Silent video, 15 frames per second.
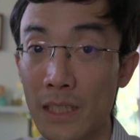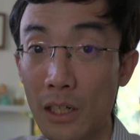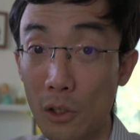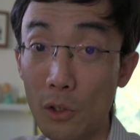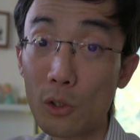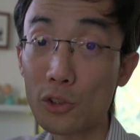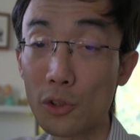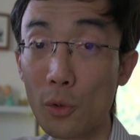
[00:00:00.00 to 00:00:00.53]

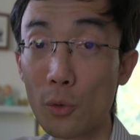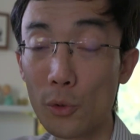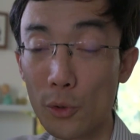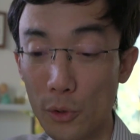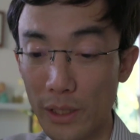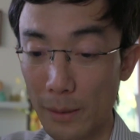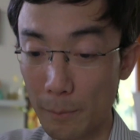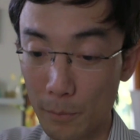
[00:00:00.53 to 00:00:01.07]
Also,
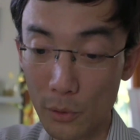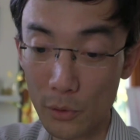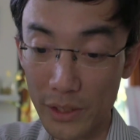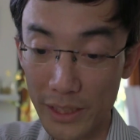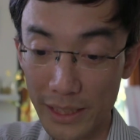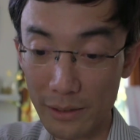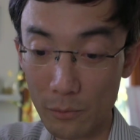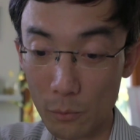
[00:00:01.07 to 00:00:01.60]
you can put
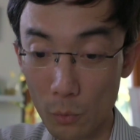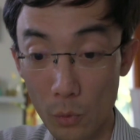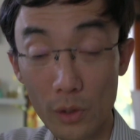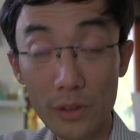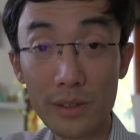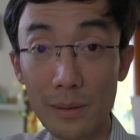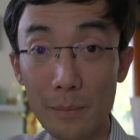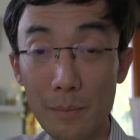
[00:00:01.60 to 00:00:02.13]
in
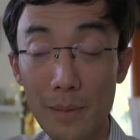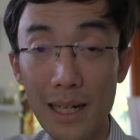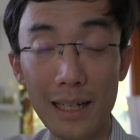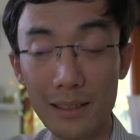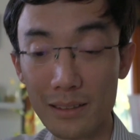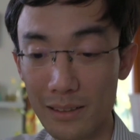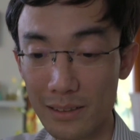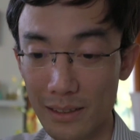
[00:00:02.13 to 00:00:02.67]

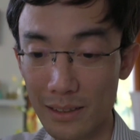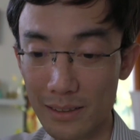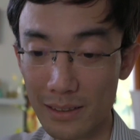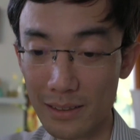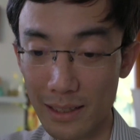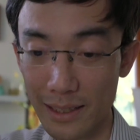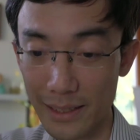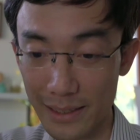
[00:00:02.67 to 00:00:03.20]
watermarks, just
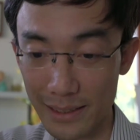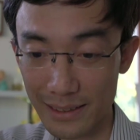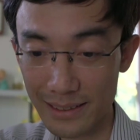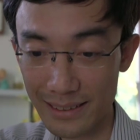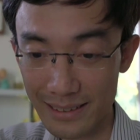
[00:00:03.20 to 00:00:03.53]
like